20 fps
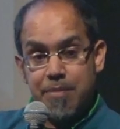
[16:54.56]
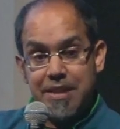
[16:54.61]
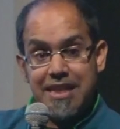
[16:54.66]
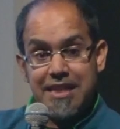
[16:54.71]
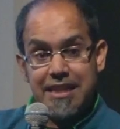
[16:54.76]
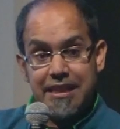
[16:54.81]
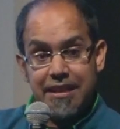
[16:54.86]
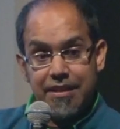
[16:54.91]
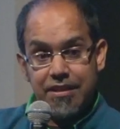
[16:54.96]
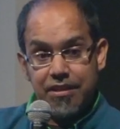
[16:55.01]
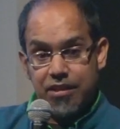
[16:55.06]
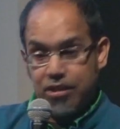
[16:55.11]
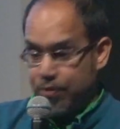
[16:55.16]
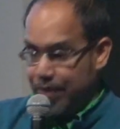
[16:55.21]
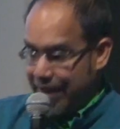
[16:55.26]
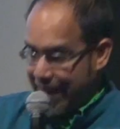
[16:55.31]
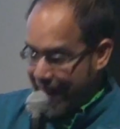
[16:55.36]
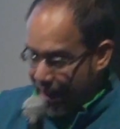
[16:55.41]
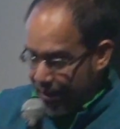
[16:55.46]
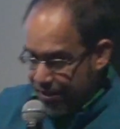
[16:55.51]
media,
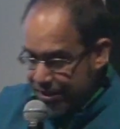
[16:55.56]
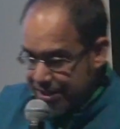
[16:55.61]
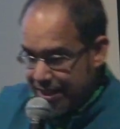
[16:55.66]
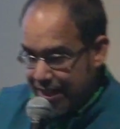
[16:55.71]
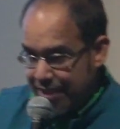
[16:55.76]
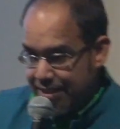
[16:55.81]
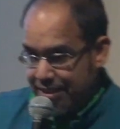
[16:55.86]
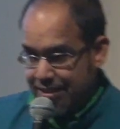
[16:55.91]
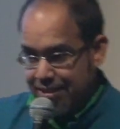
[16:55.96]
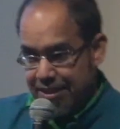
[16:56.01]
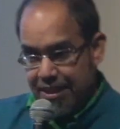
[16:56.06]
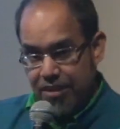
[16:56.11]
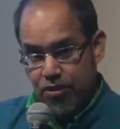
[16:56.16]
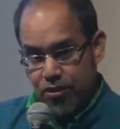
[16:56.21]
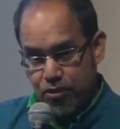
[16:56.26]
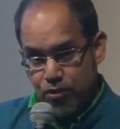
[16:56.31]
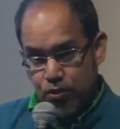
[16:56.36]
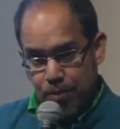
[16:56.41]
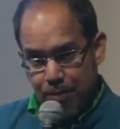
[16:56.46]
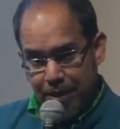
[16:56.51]
going outside the
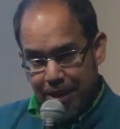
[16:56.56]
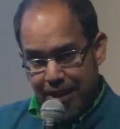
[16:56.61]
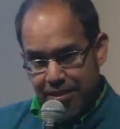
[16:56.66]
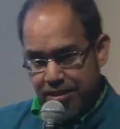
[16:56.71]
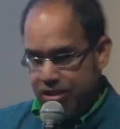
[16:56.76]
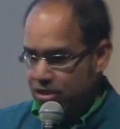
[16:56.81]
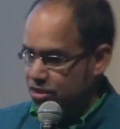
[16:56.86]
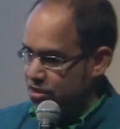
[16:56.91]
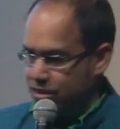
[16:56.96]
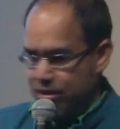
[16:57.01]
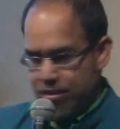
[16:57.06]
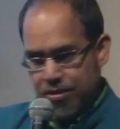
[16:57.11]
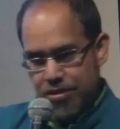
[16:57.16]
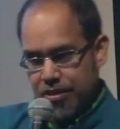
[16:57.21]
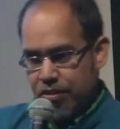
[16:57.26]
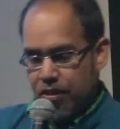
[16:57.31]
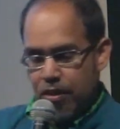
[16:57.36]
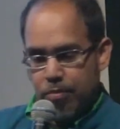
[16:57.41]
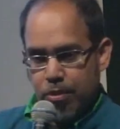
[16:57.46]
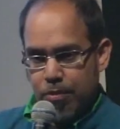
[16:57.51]
standard toolbox, just using
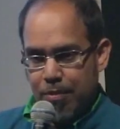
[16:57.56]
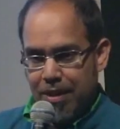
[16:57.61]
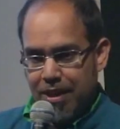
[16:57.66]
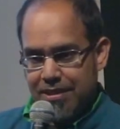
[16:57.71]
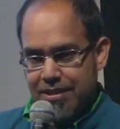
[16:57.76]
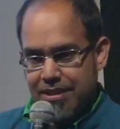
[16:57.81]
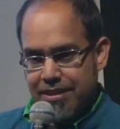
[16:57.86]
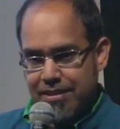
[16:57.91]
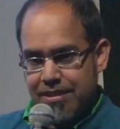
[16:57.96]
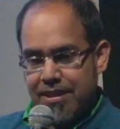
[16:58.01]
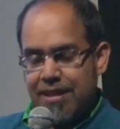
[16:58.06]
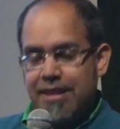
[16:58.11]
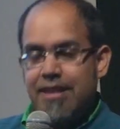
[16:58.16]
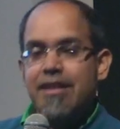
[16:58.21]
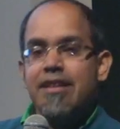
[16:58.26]
cardboard boxes,